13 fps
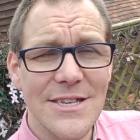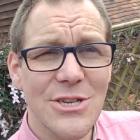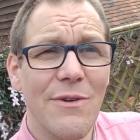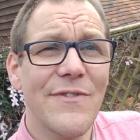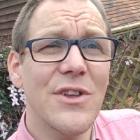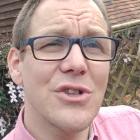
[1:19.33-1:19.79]

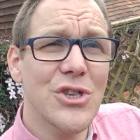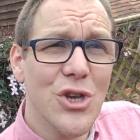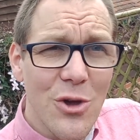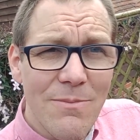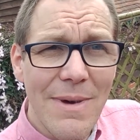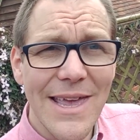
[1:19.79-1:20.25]
So if you
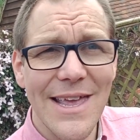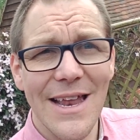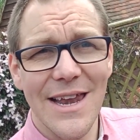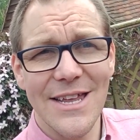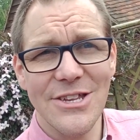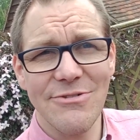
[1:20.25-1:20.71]
do
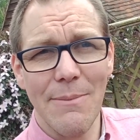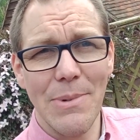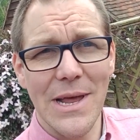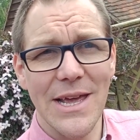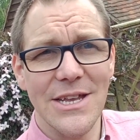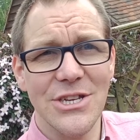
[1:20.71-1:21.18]
make a later
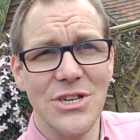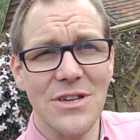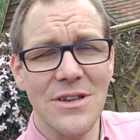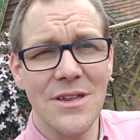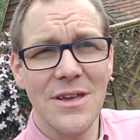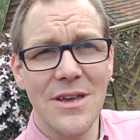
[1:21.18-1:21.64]

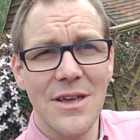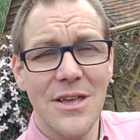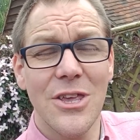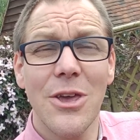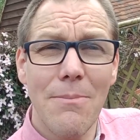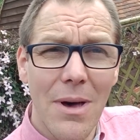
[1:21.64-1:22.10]
application,
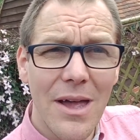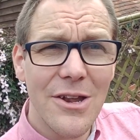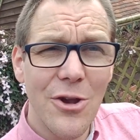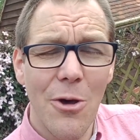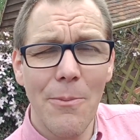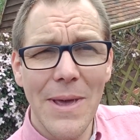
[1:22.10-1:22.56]
you
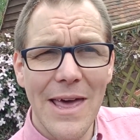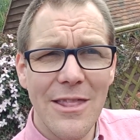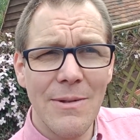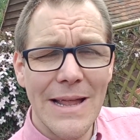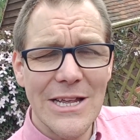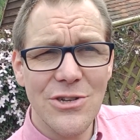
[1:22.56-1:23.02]
might not get
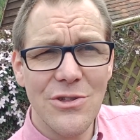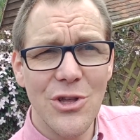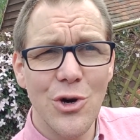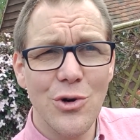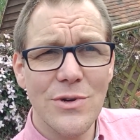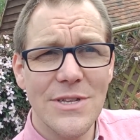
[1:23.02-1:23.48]
the place for the
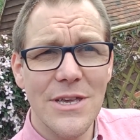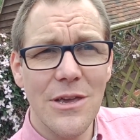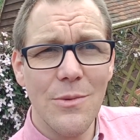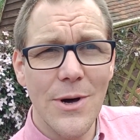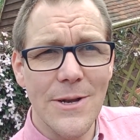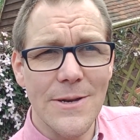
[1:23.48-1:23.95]
course that
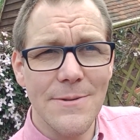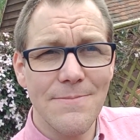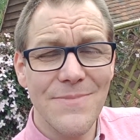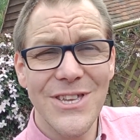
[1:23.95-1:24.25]
you want.